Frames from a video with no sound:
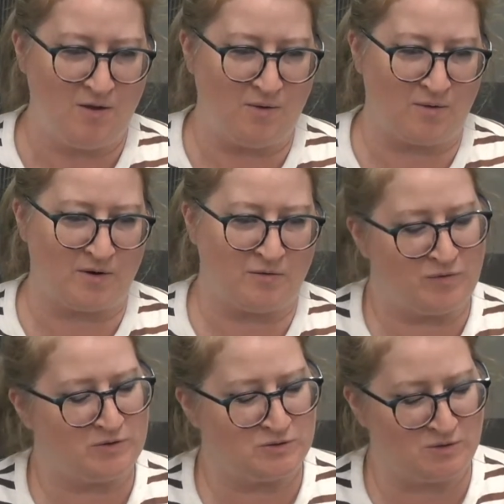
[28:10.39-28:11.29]
or if
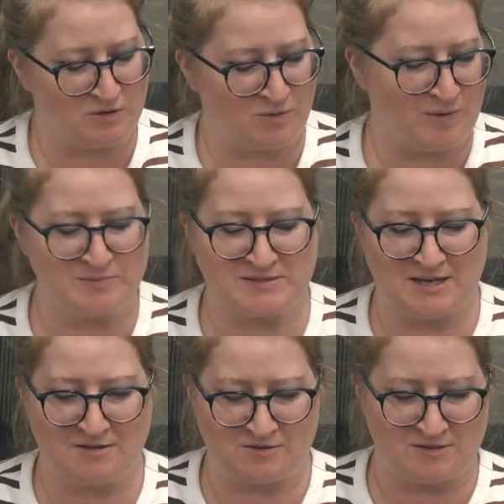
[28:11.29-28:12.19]
you do go to your
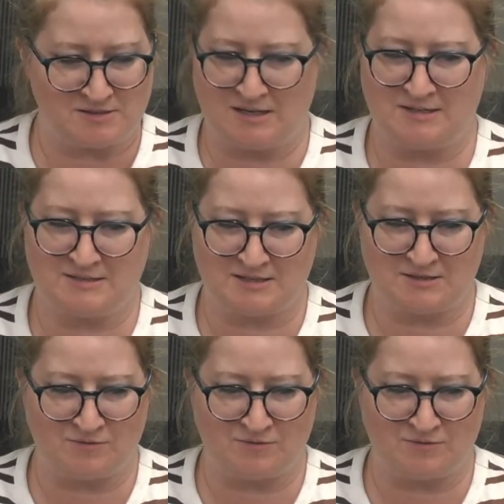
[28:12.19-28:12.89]
website, there is contact